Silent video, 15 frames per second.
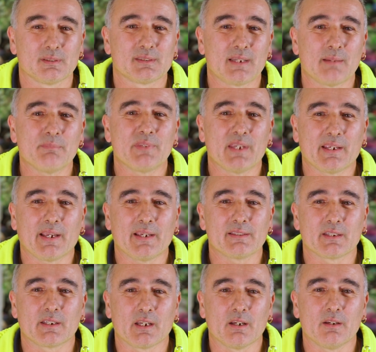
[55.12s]
Some
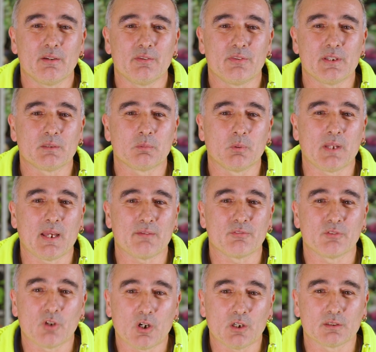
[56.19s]
decades ago, this would
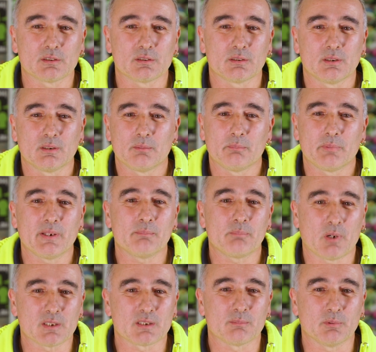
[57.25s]
have not been
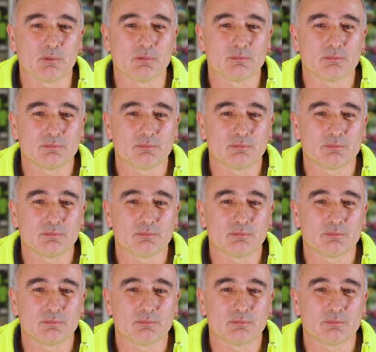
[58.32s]
possible.